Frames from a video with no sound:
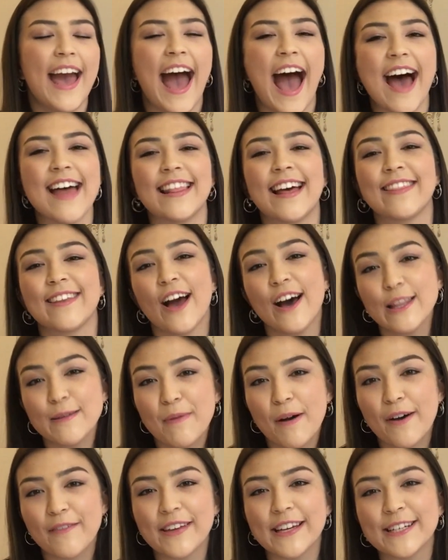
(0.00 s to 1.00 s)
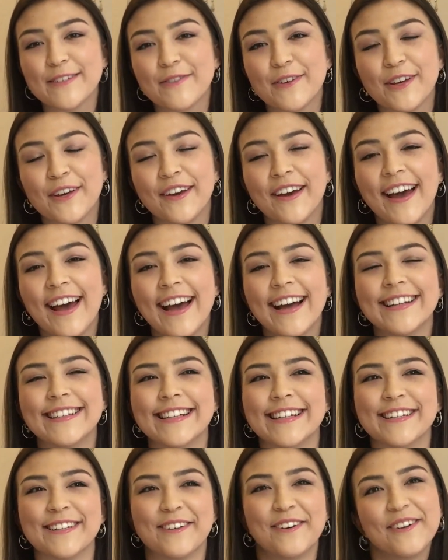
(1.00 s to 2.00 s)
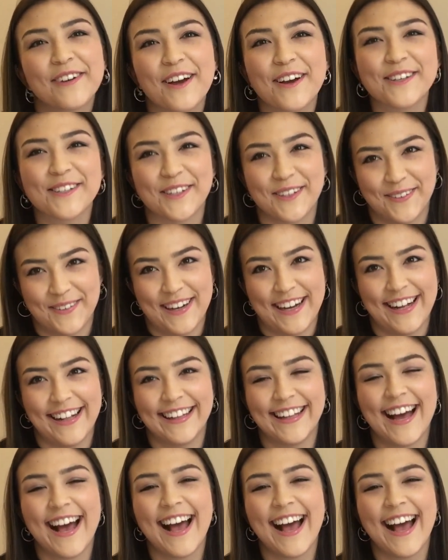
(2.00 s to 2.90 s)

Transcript: And then the other part of the interview did not go so well.